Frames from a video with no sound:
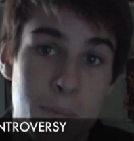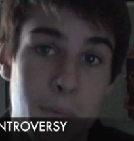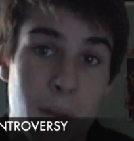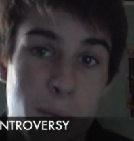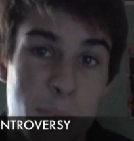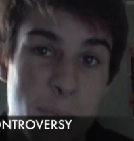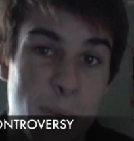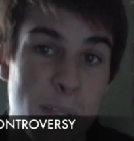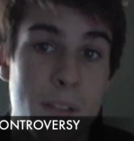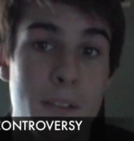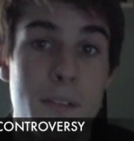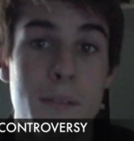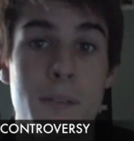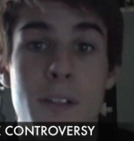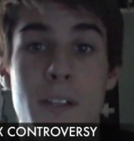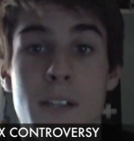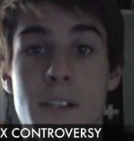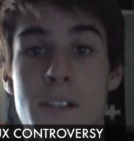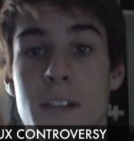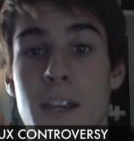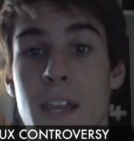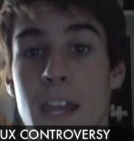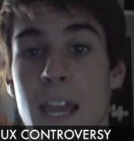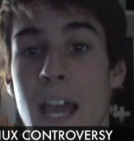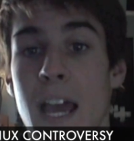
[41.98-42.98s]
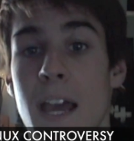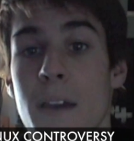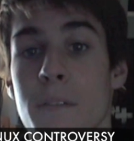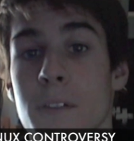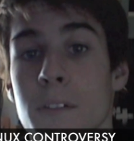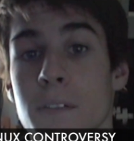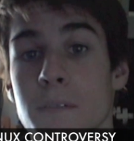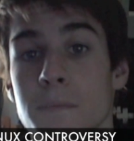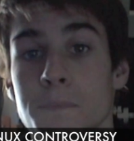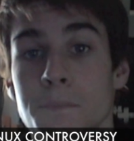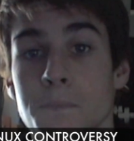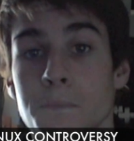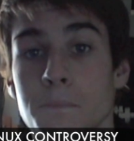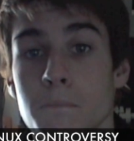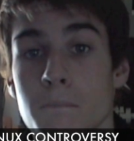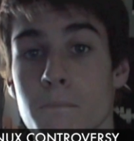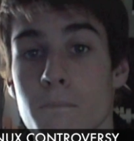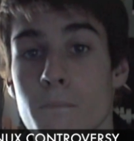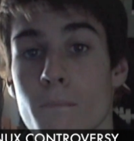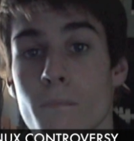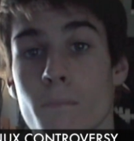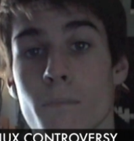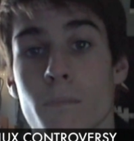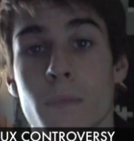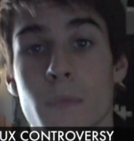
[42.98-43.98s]
give my opinion because I haven't
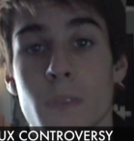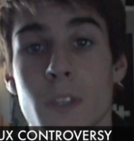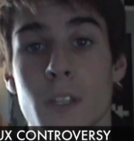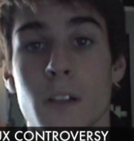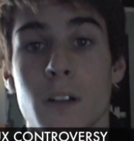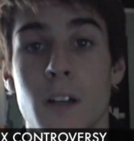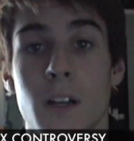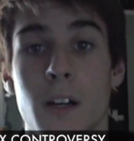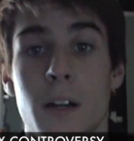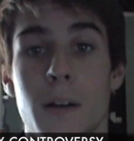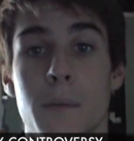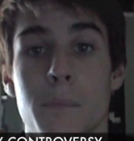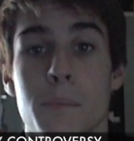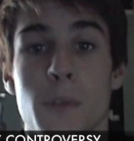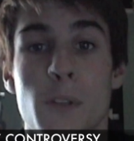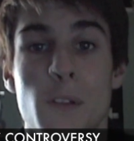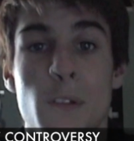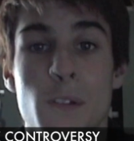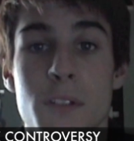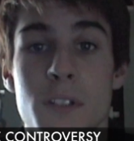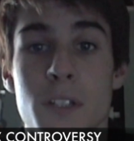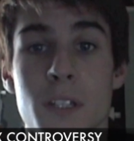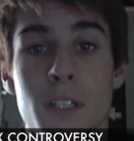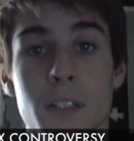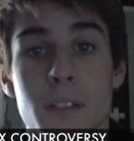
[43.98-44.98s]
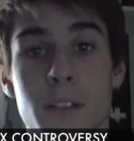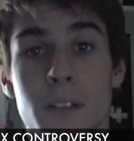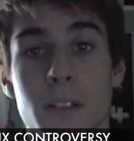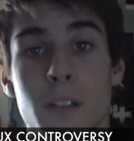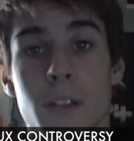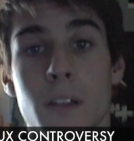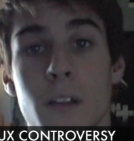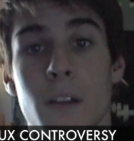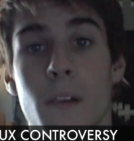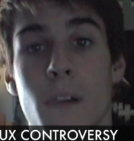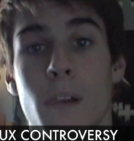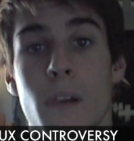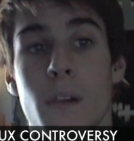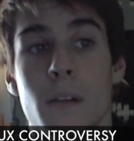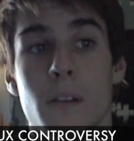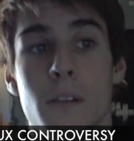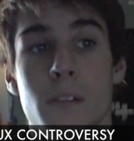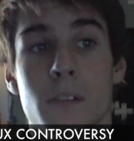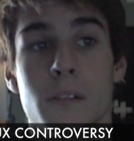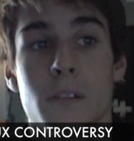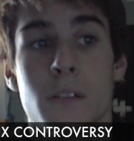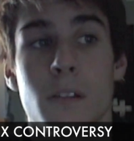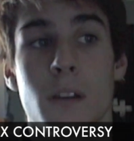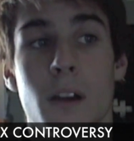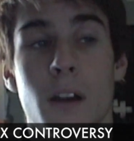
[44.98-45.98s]
um, used it.
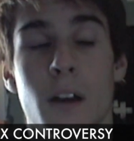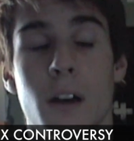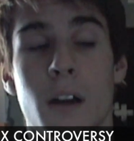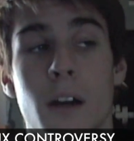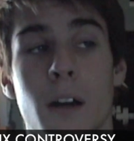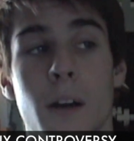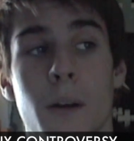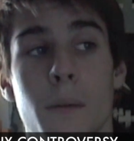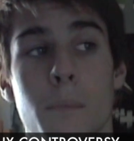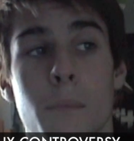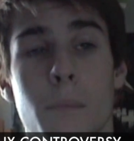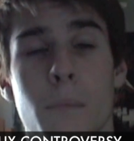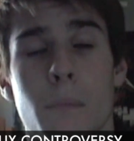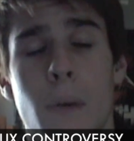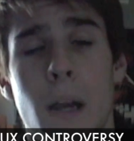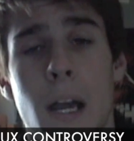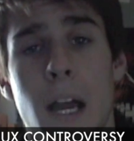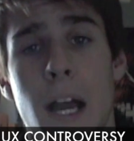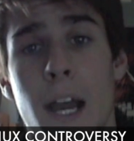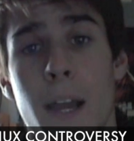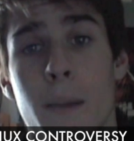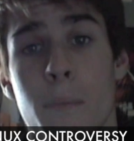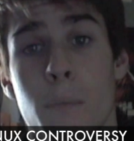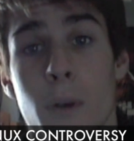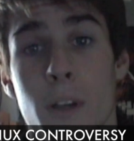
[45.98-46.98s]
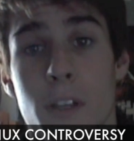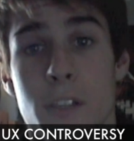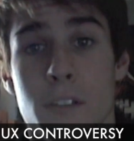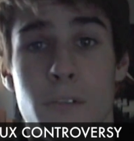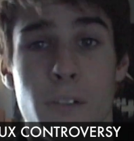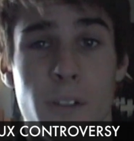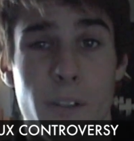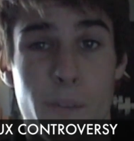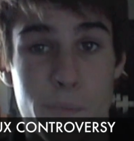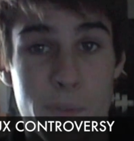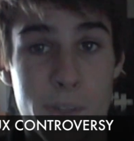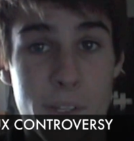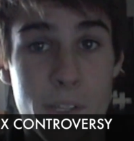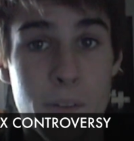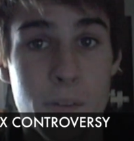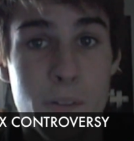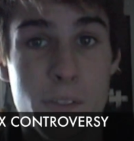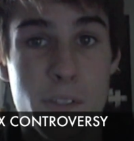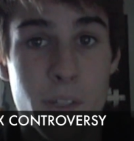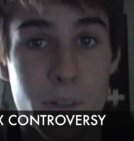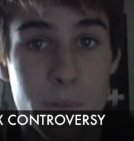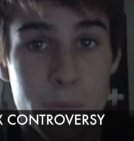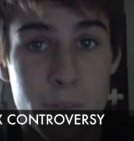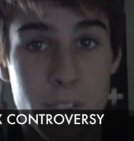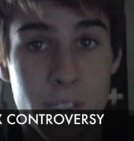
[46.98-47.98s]
Um, I've watched a lot of
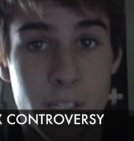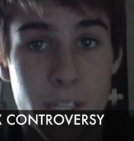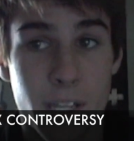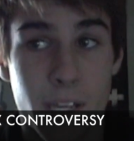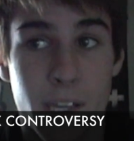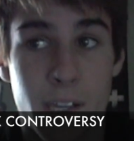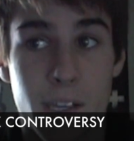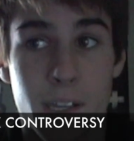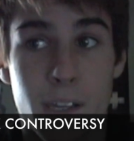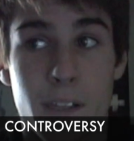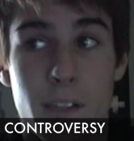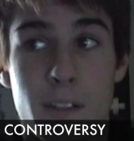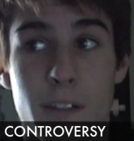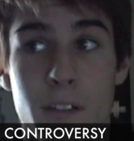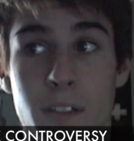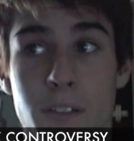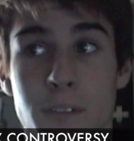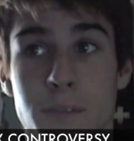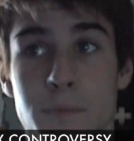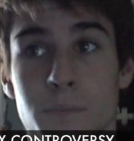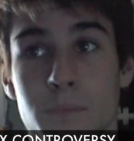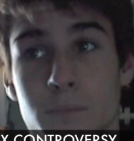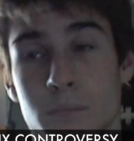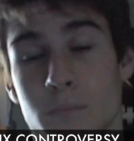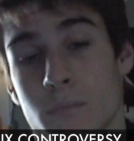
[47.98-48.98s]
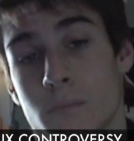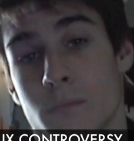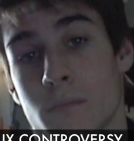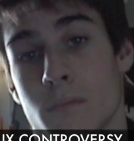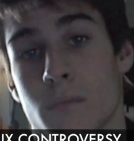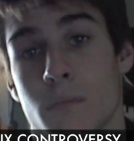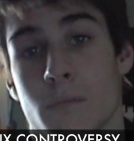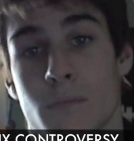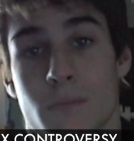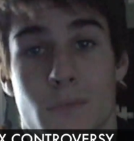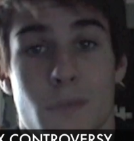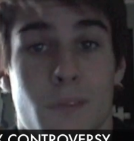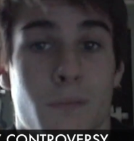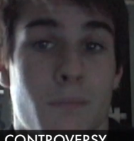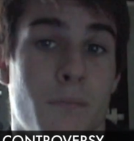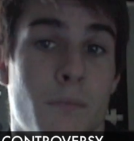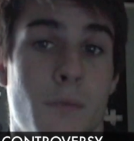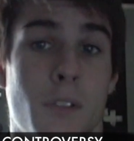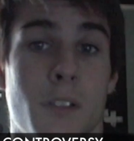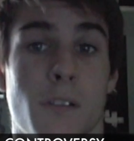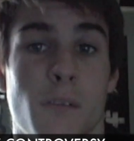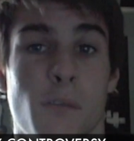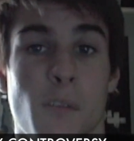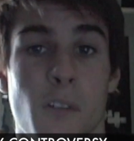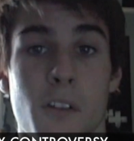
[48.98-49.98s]
videos of it and it
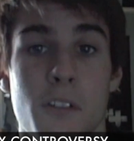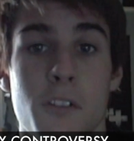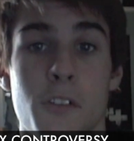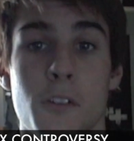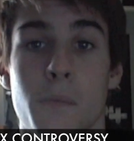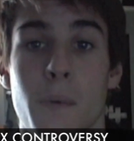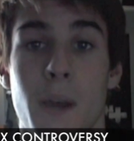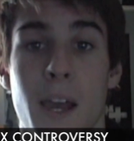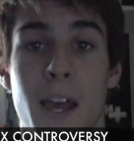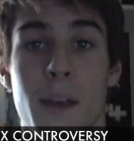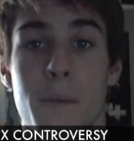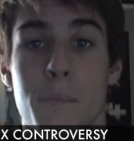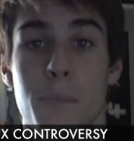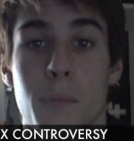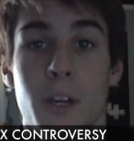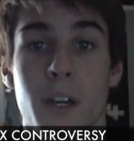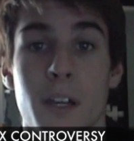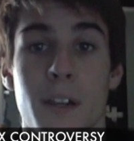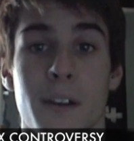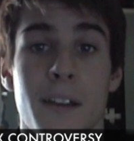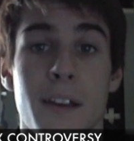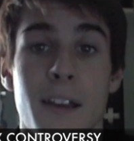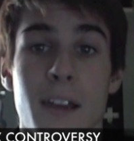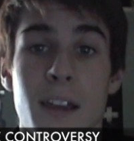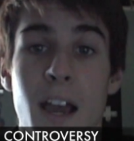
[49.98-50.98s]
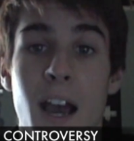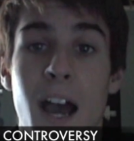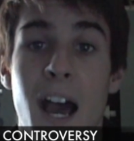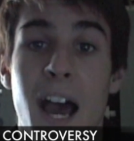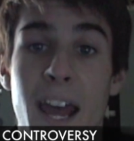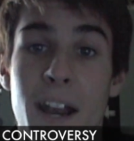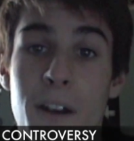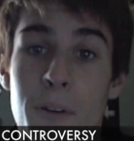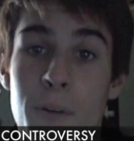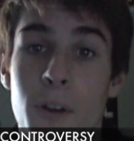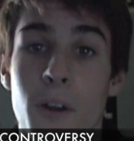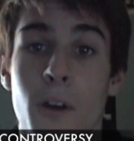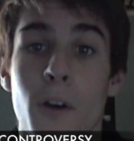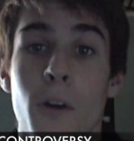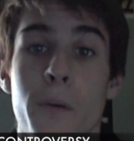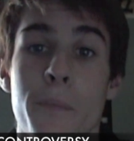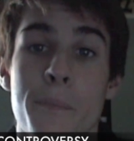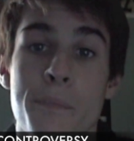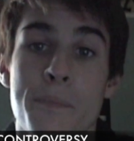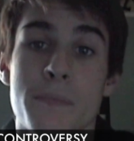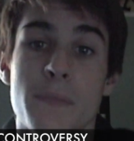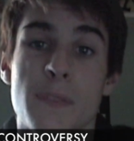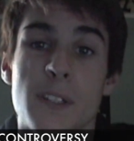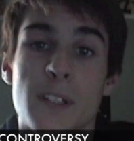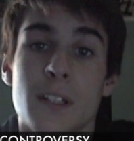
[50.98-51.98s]
doesn't look too bad, but I don't
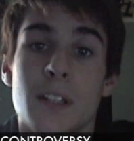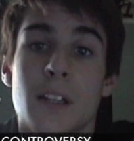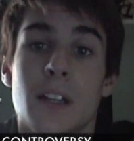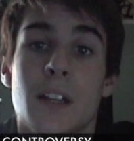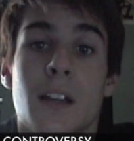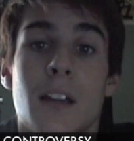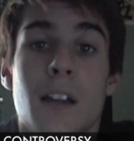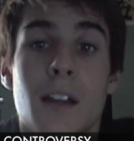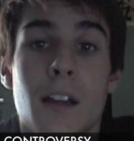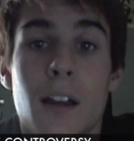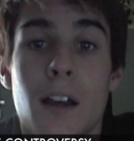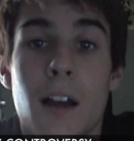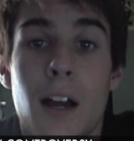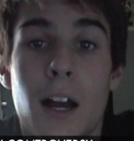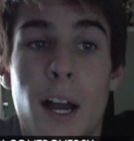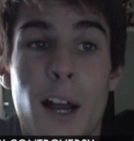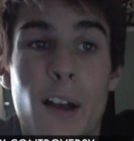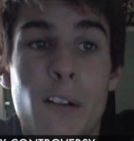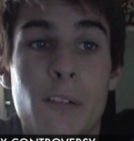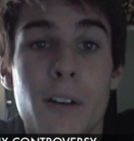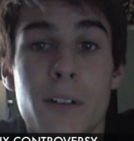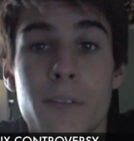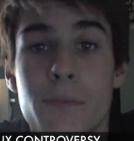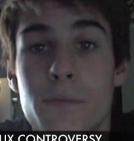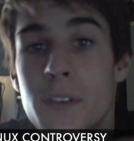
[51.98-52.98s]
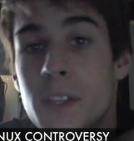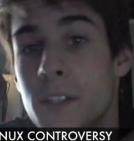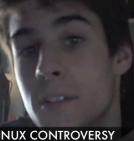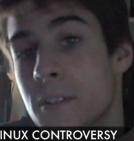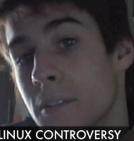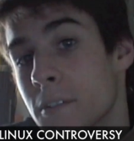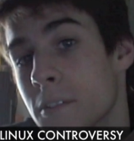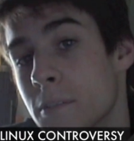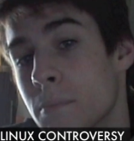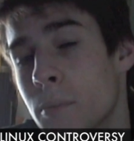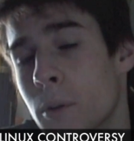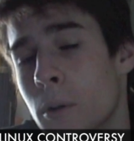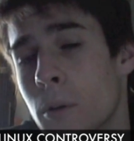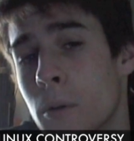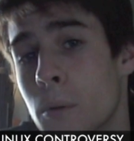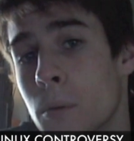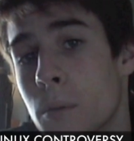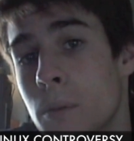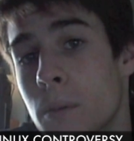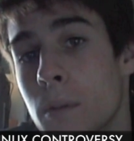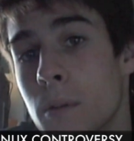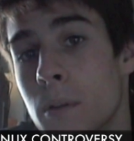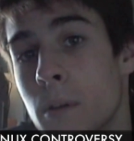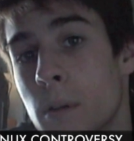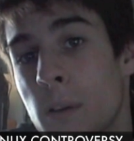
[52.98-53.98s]
know. I love features of
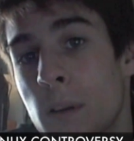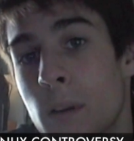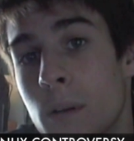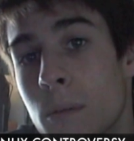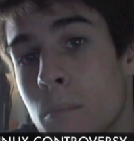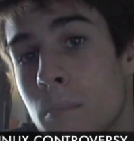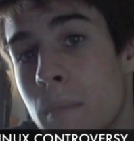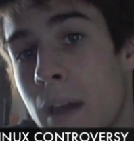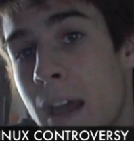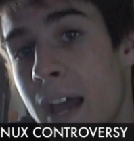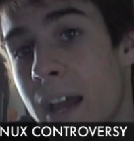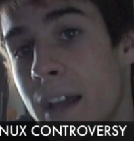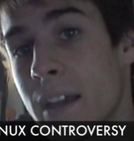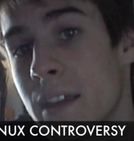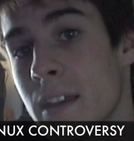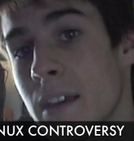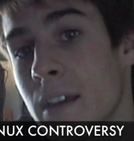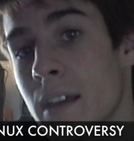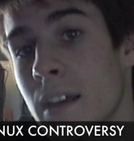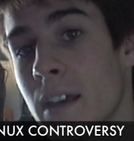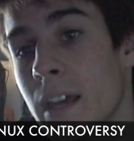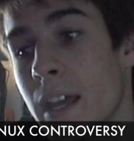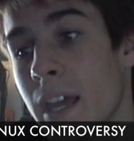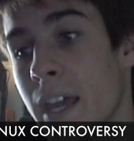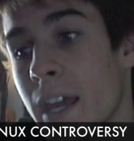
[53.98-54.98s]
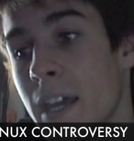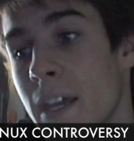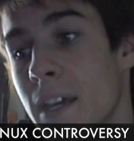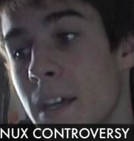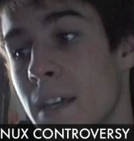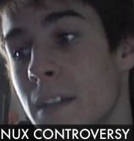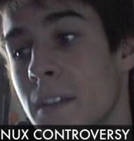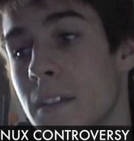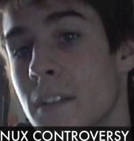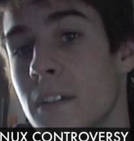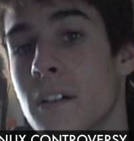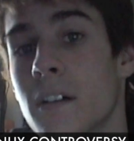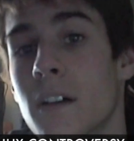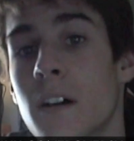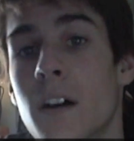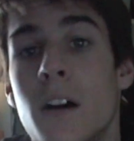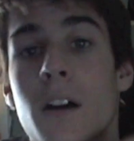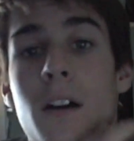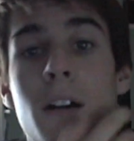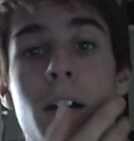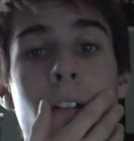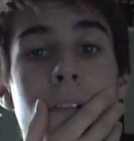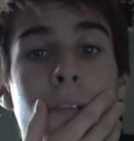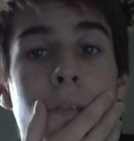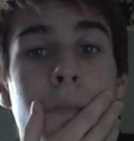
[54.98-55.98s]
both Mac and
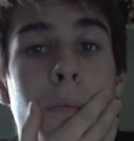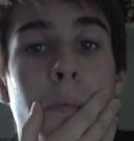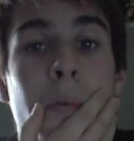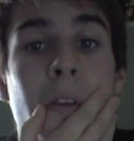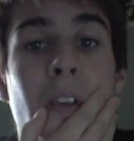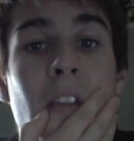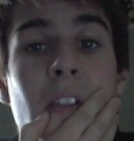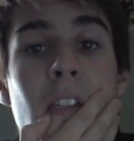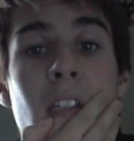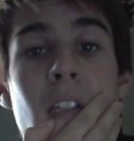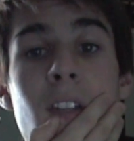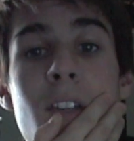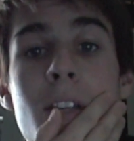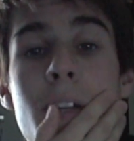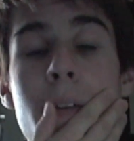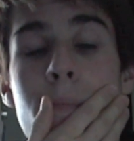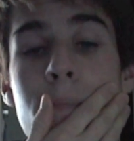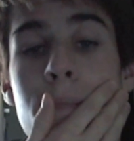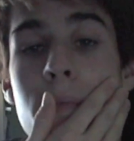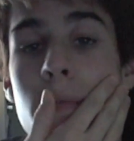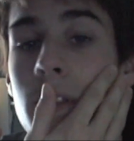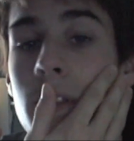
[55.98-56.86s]
of PC